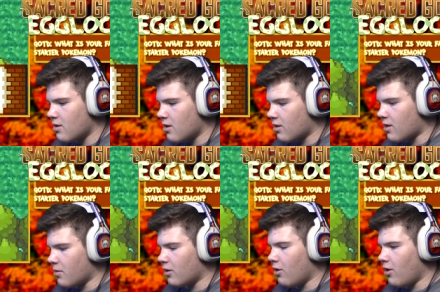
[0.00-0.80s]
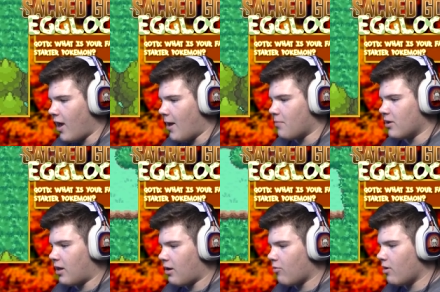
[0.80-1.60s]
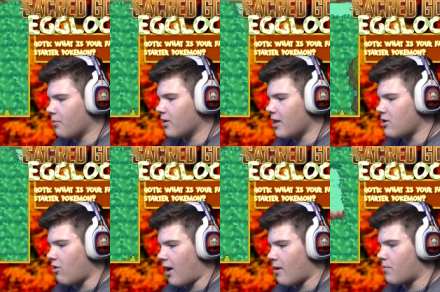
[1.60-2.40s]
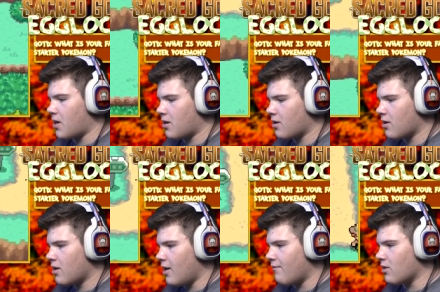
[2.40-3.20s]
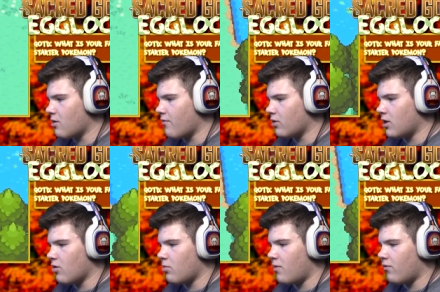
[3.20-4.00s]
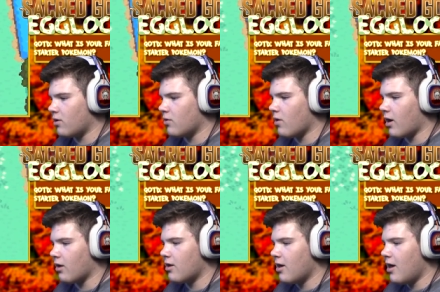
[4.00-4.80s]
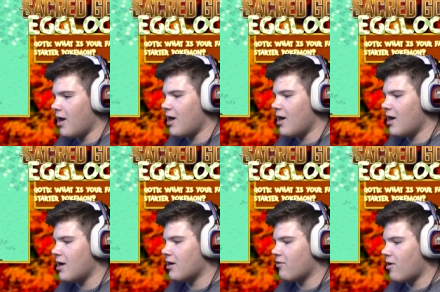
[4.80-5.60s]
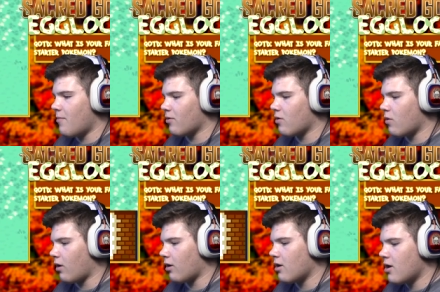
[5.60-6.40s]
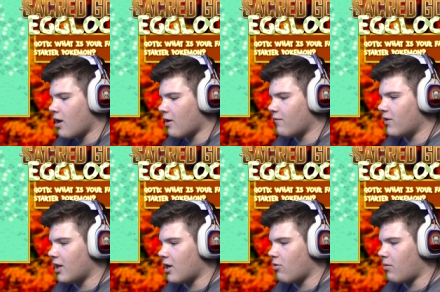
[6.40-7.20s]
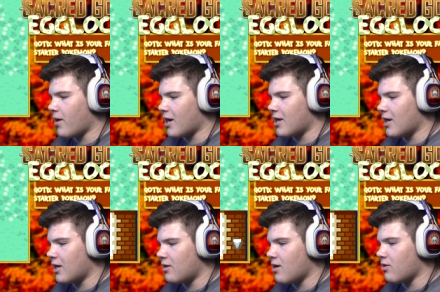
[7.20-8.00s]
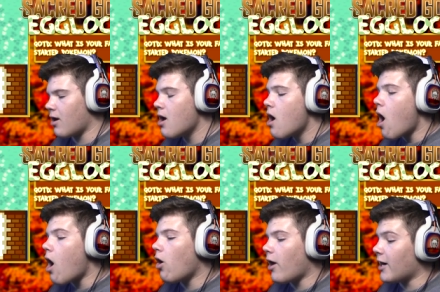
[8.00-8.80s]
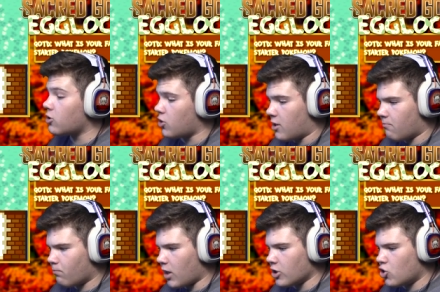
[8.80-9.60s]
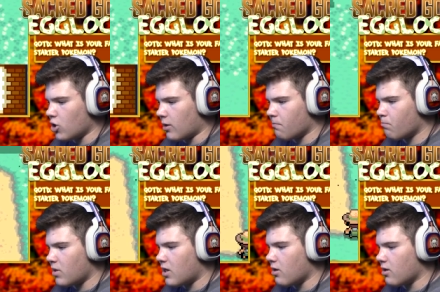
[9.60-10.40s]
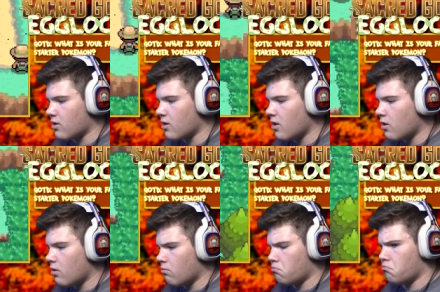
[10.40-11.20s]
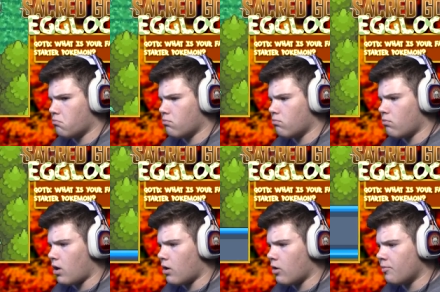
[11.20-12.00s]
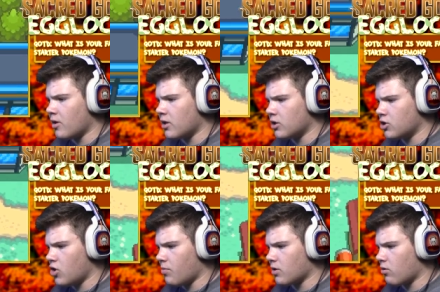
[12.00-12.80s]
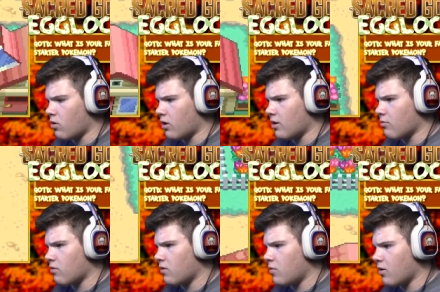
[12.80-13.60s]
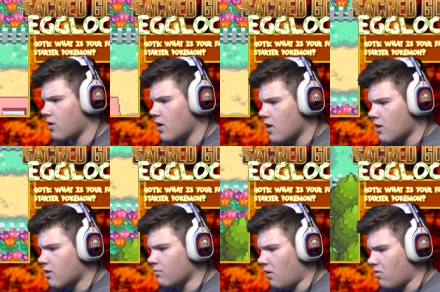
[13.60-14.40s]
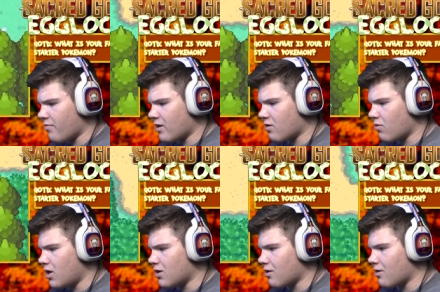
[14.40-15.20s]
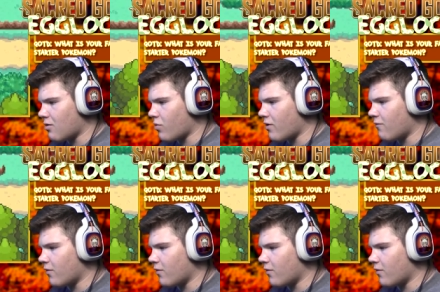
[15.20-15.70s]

It's coming along happily. Well, I'm glad you're happy even though you've only known me for a little while. Hey, another apricorn! I don't feel like going back and getting the other. Oh, actually, I should, because... I hope that didn't show up in the recording. That was really weird. Sometimes my screen does this weird